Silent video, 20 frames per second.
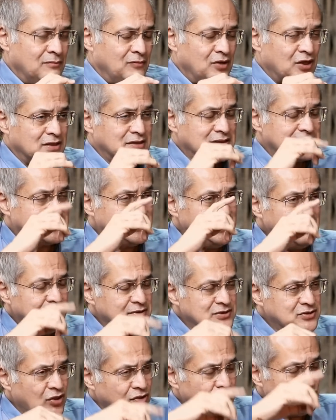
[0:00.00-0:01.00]
Because the sleep
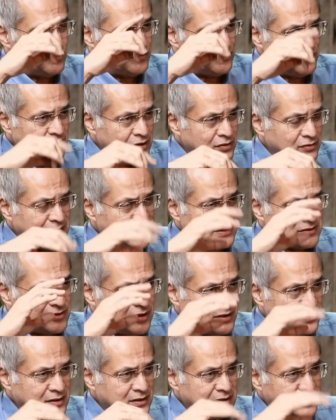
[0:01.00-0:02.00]
has got to, you know, there's
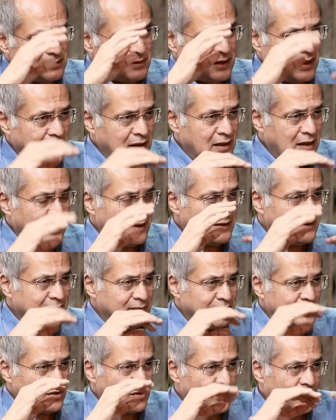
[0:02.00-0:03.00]
got a
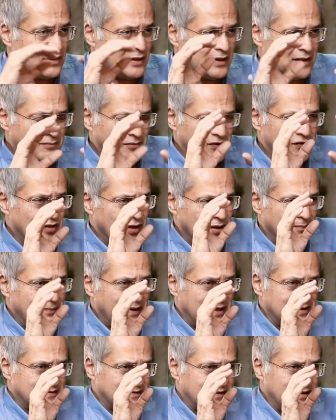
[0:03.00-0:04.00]
REM and a non-REM, there's got a
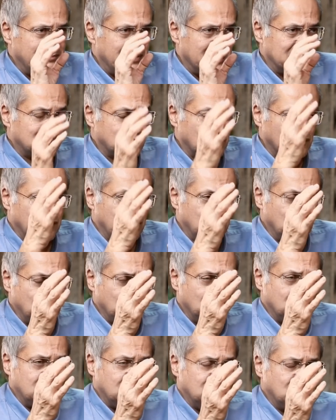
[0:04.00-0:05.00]
pair of sleep pattern. So
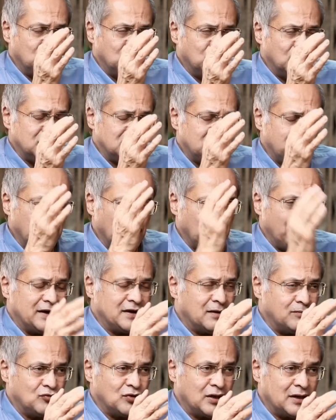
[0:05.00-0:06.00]
you'll notice if you
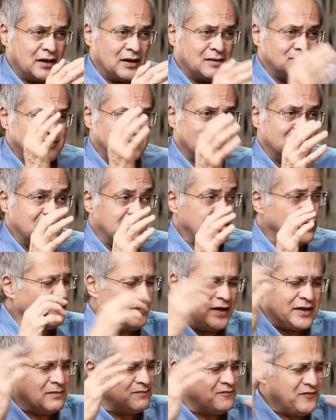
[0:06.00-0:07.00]
wake up to an alarm, suddenly you
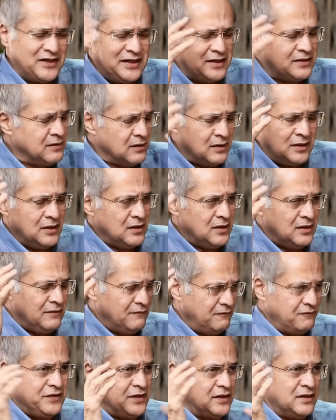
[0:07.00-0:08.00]
wake up feeling
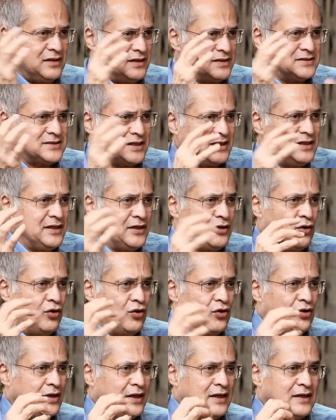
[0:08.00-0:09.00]
weird and suddenly
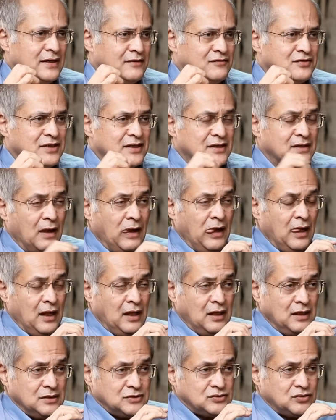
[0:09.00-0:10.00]
odd and everything.
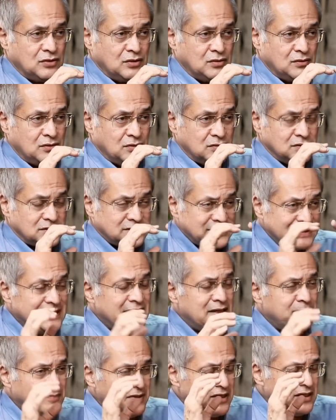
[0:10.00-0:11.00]
So
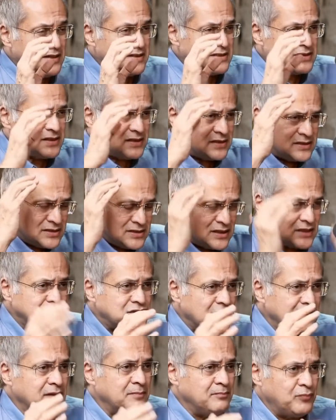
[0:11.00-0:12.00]
sleep is
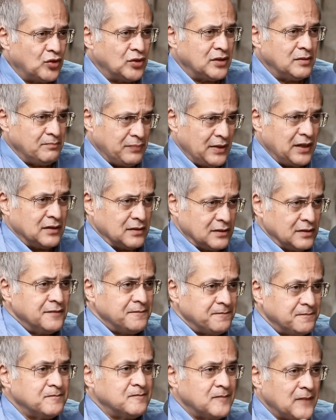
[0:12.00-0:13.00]
such an important part,
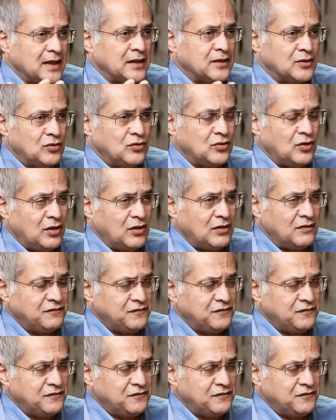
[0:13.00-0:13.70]
you know,